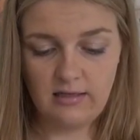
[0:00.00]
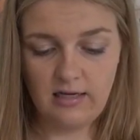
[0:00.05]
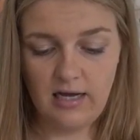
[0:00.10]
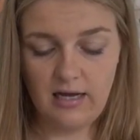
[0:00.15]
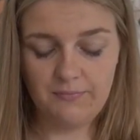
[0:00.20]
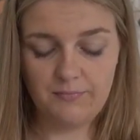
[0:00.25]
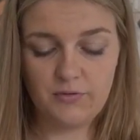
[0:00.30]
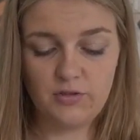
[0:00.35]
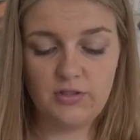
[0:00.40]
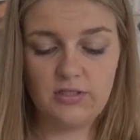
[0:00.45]

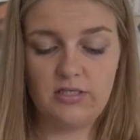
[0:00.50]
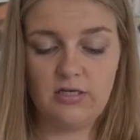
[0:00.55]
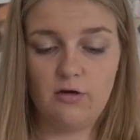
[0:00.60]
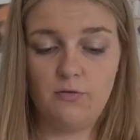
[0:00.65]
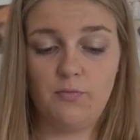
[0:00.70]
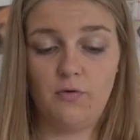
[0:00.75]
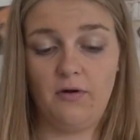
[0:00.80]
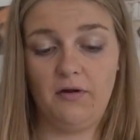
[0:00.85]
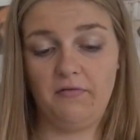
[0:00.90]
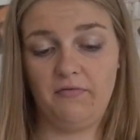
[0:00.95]
up to
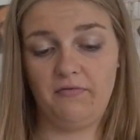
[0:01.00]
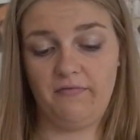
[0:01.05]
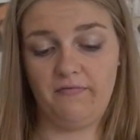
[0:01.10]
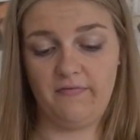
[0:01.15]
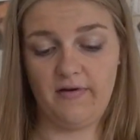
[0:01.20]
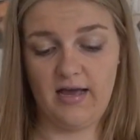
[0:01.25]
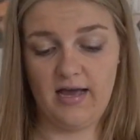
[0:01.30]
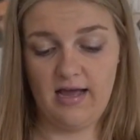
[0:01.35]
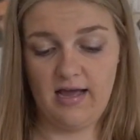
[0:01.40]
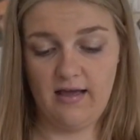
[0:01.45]

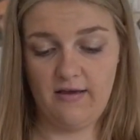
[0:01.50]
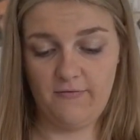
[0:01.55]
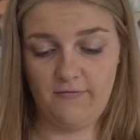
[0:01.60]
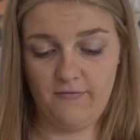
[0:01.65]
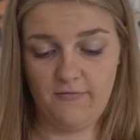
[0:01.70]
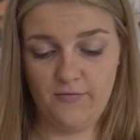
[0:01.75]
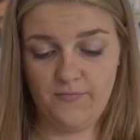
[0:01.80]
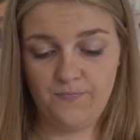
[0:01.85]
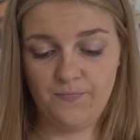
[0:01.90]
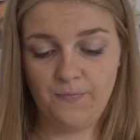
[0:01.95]
0.5.
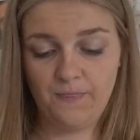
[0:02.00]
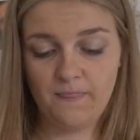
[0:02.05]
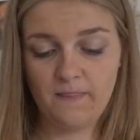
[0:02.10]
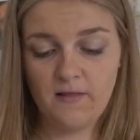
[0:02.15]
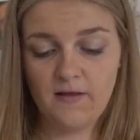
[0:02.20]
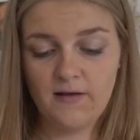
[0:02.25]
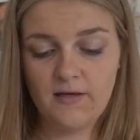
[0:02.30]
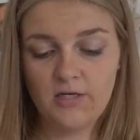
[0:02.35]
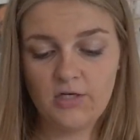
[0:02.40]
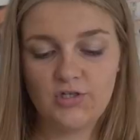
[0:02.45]

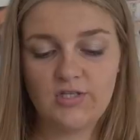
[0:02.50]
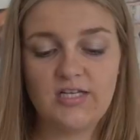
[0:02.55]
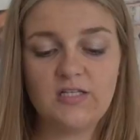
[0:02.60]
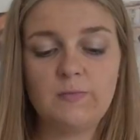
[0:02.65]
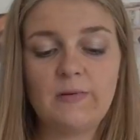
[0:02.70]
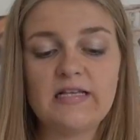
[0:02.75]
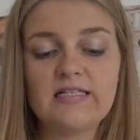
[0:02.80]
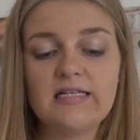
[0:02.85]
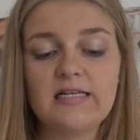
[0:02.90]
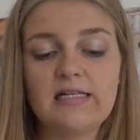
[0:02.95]
So that's
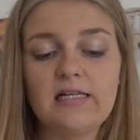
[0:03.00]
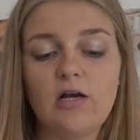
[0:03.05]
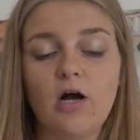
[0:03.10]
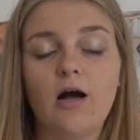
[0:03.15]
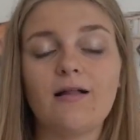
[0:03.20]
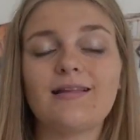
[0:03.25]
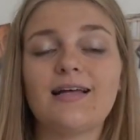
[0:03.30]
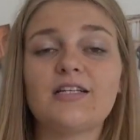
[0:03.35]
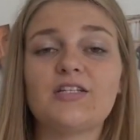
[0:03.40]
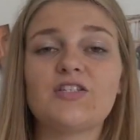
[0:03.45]
basically
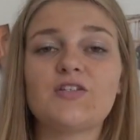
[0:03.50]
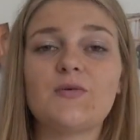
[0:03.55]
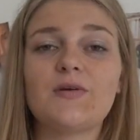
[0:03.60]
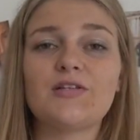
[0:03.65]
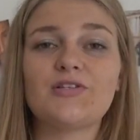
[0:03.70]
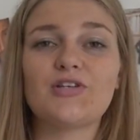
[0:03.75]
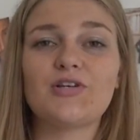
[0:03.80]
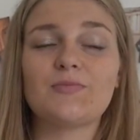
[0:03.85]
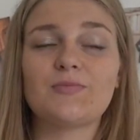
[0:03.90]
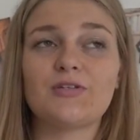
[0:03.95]
all I do
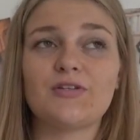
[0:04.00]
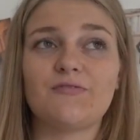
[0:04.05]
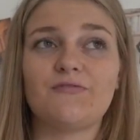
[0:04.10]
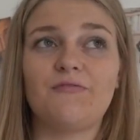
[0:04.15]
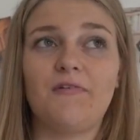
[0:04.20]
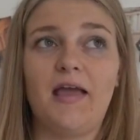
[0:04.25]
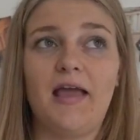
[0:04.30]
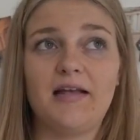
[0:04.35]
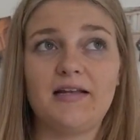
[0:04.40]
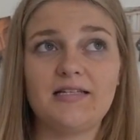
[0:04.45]
in terms of
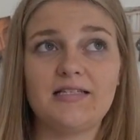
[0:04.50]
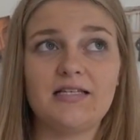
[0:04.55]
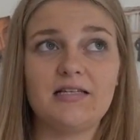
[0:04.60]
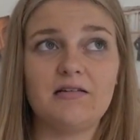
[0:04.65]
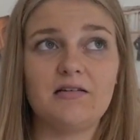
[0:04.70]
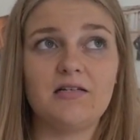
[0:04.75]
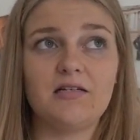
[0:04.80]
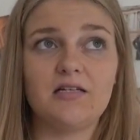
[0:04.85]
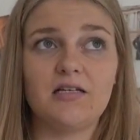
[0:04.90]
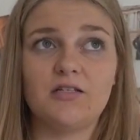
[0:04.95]

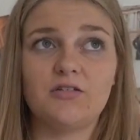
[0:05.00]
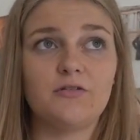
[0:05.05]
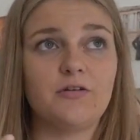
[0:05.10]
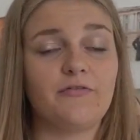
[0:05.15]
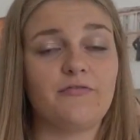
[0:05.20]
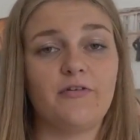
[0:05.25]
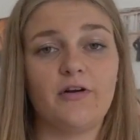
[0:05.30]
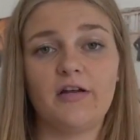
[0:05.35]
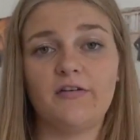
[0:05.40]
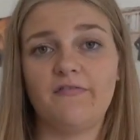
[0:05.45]
editing it. I do
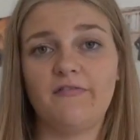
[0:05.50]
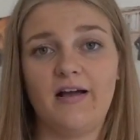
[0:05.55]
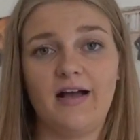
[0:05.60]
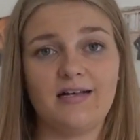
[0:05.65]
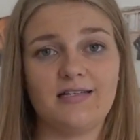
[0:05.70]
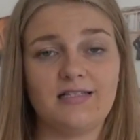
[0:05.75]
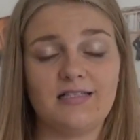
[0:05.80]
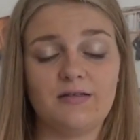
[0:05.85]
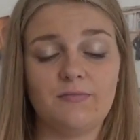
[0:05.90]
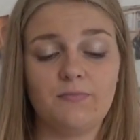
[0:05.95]
it very
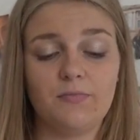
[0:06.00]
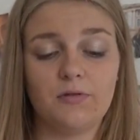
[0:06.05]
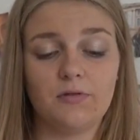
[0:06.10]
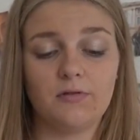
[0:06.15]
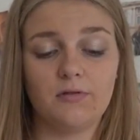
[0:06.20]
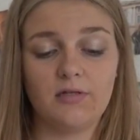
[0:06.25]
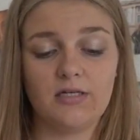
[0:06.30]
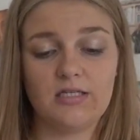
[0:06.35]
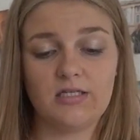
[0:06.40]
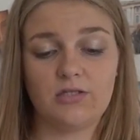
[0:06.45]
fast,
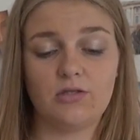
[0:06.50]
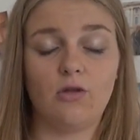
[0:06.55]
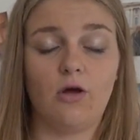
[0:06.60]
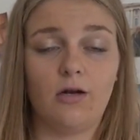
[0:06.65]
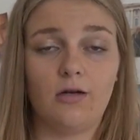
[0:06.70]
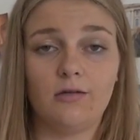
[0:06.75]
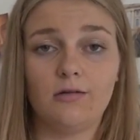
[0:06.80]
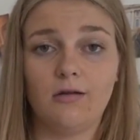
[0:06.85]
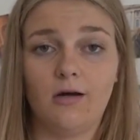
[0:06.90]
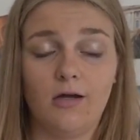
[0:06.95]
simple. It's
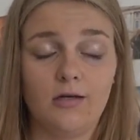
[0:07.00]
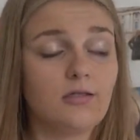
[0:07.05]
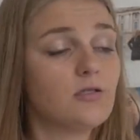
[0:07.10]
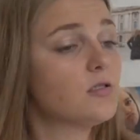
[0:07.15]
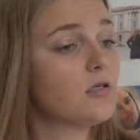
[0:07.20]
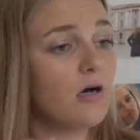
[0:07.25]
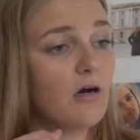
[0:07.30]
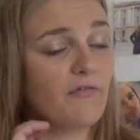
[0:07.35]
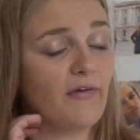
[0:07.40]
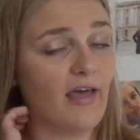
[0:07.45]
not a lot
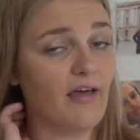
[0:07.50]
of